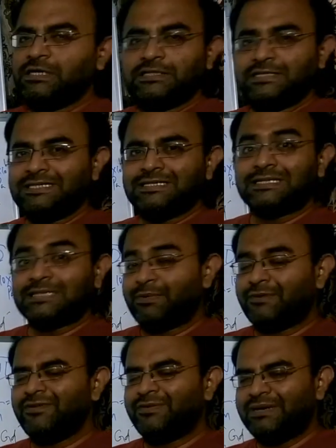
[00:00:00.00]
These are some
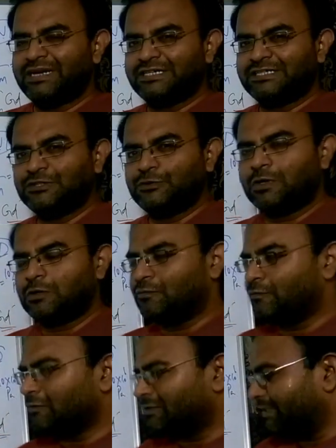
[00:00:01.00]
of the applications one could
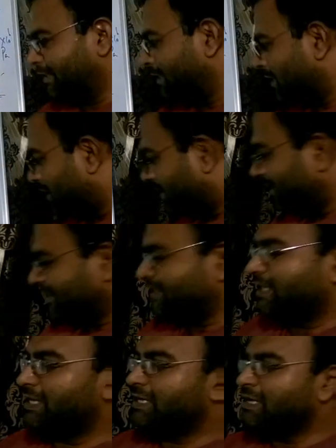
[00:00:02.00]
foresee.
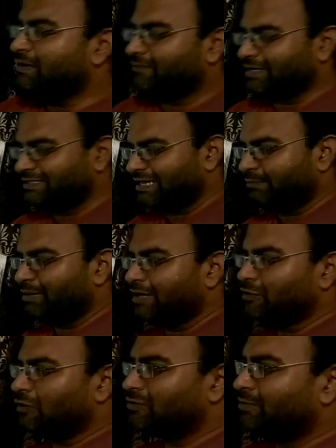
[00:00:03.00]
Additionally, for example, I talked